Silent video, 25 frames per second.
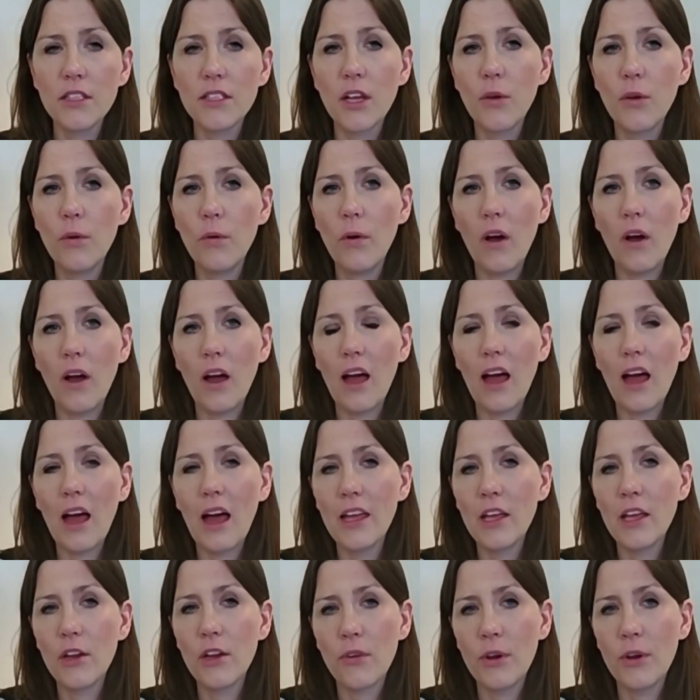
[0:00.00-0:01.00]
So
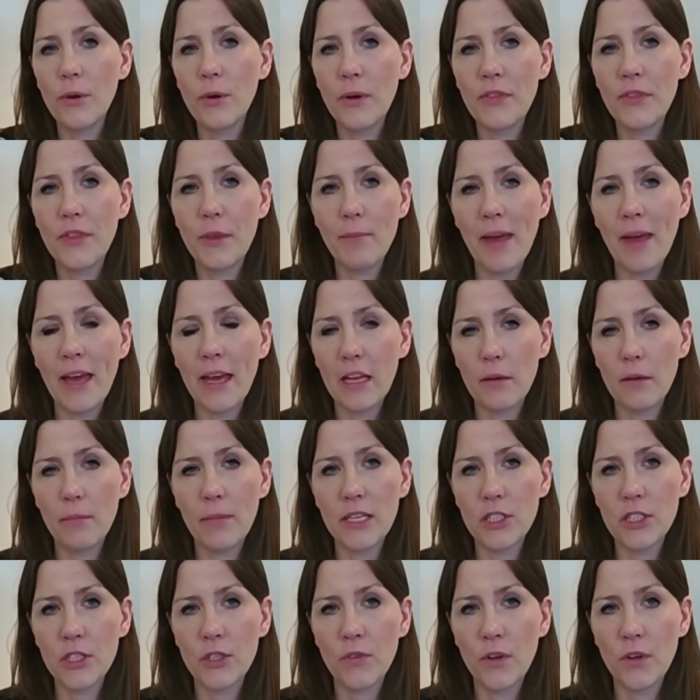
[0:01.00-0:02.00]
I agree with the Met
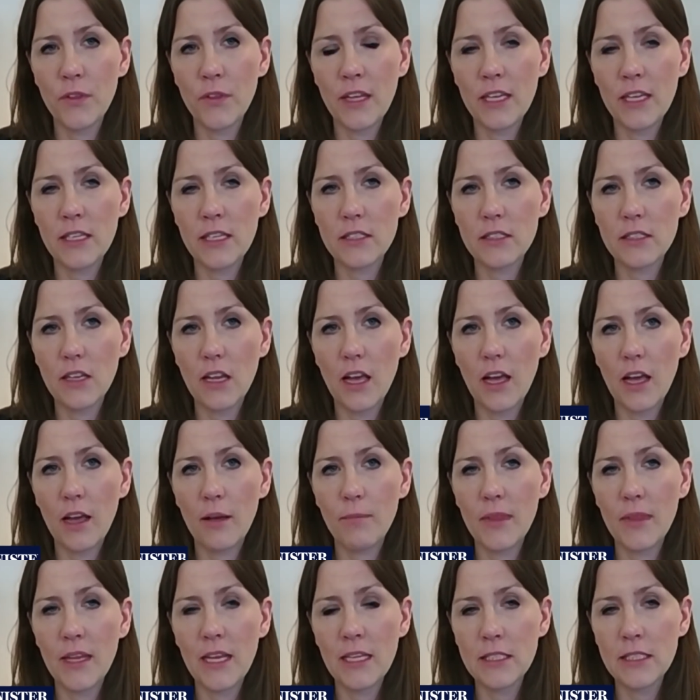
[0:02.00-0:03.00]
Commissioner on this.
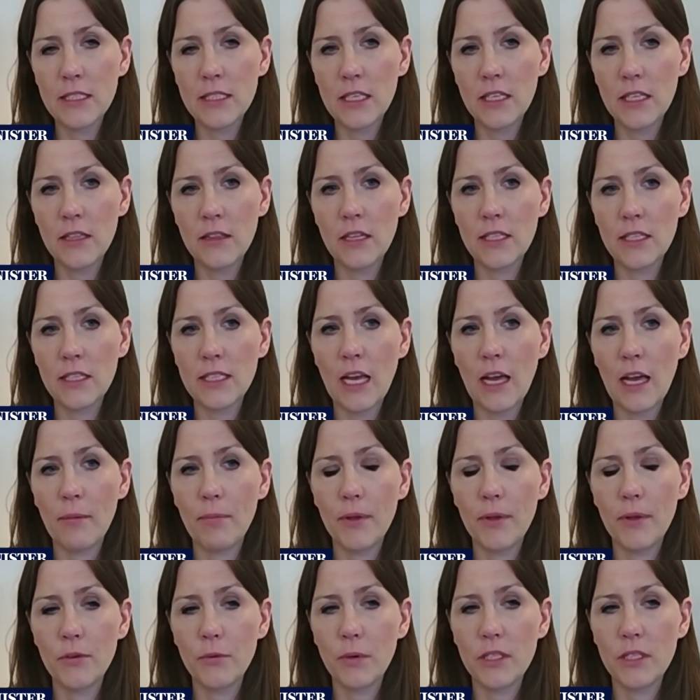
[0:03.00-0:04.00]
The incident that's
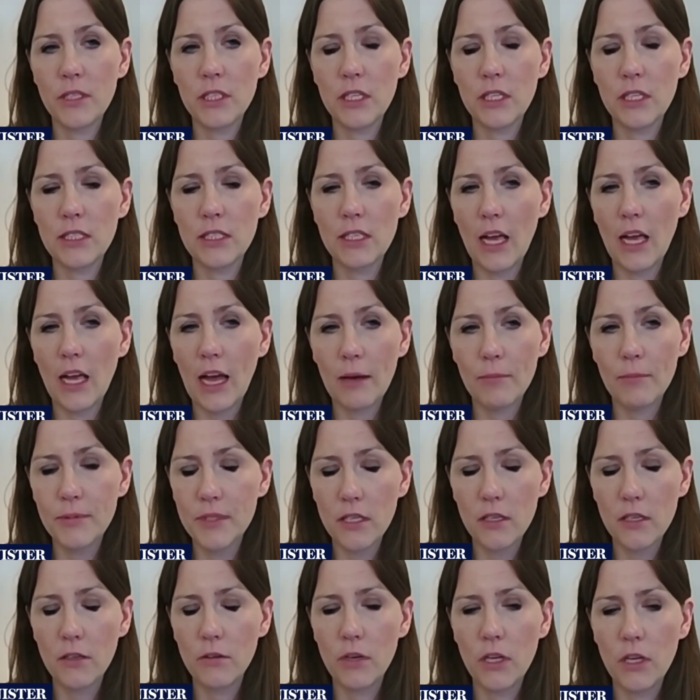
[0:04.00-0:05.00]
happened, which is
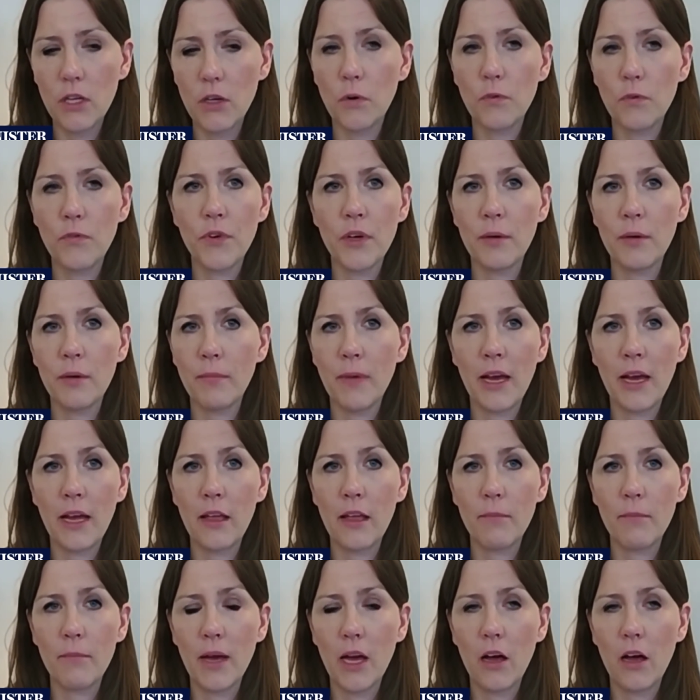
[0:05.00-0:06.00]
absolutely awful, and
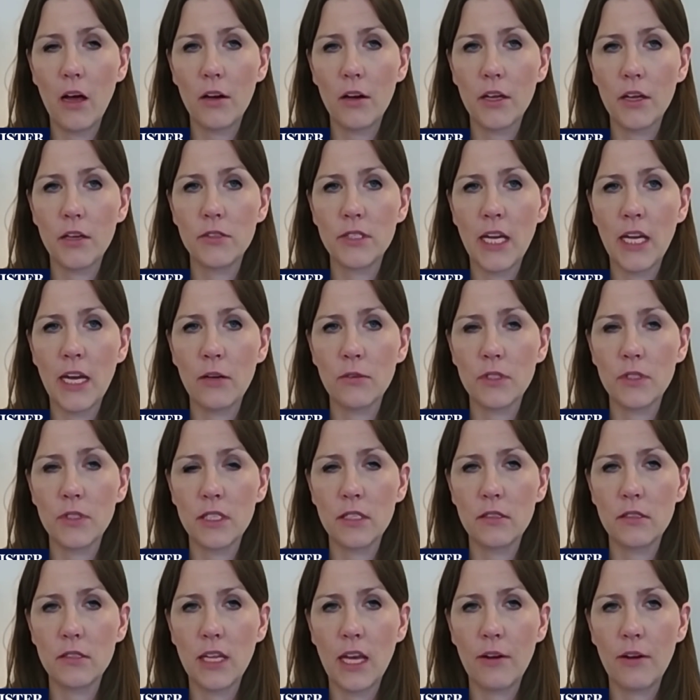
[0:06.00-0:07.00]
my heart goes out
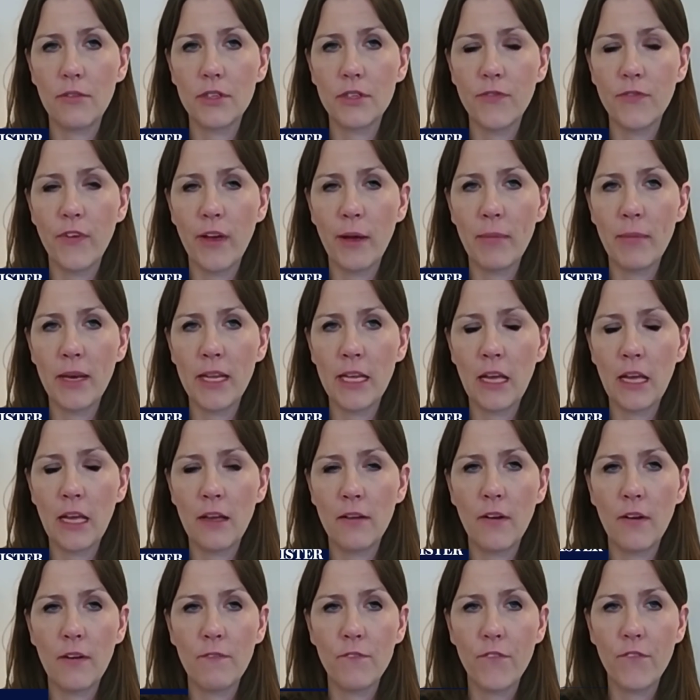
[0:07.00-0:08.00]
to Sarah's family
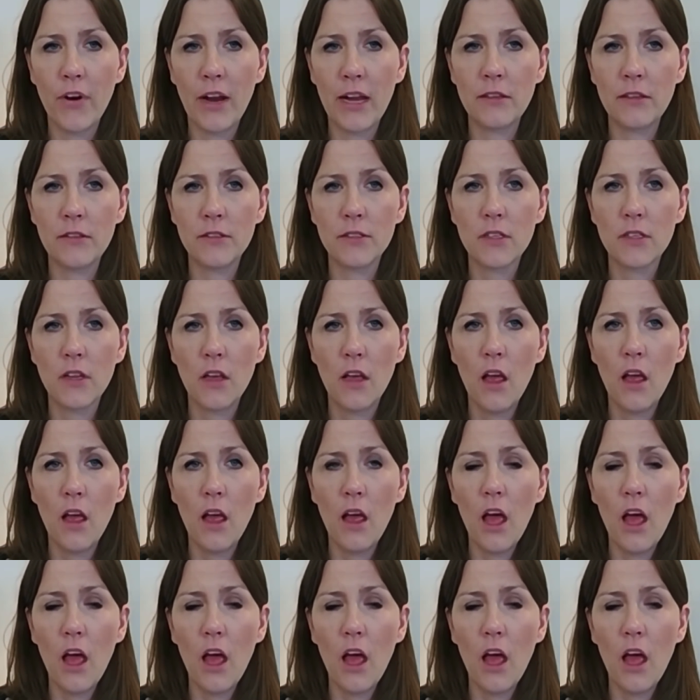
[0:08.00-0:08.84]
and friends,